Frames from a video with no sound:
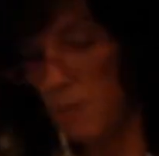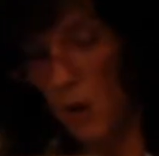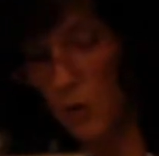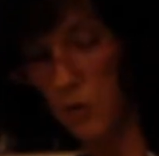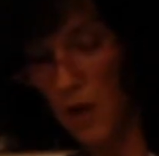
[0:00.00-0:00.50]
are
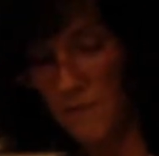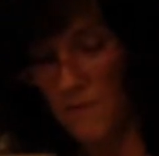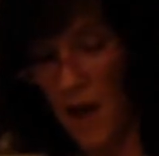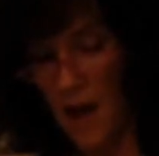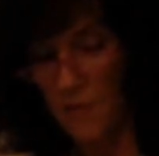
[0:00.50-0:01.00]
both a
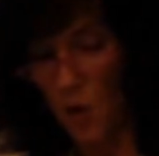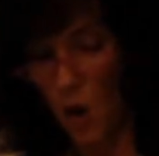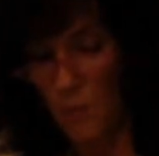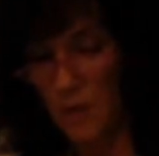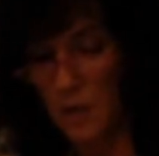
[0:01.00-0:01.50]
five
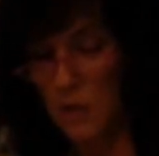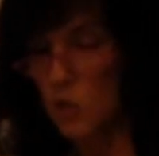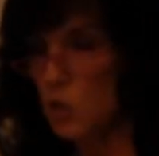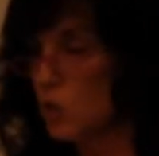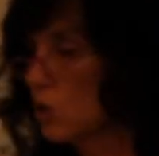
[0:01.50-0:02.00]
carbon
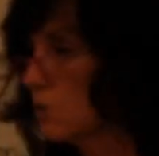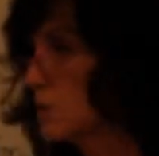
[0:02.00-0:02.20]
sugar,